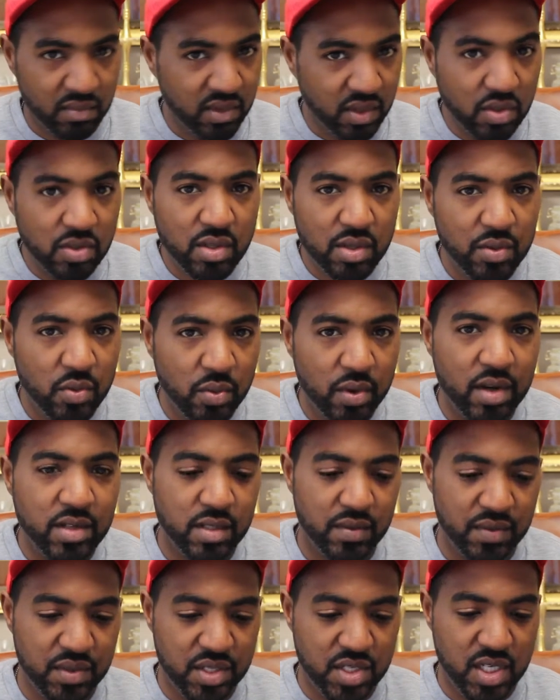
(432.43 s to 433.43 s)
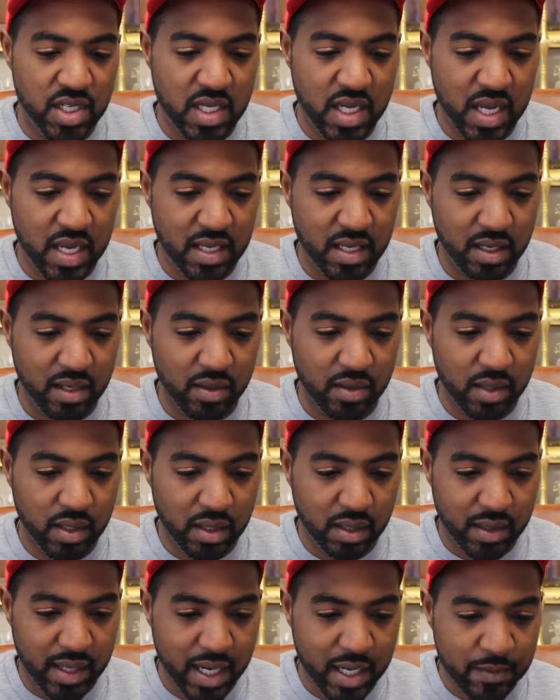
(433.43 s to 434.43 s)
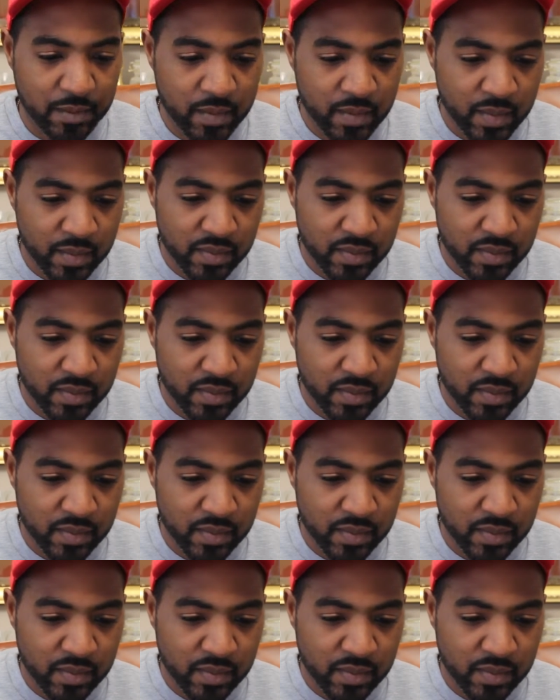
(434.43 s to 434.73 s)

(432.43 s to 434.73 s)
Those are the words of the GAO. All right.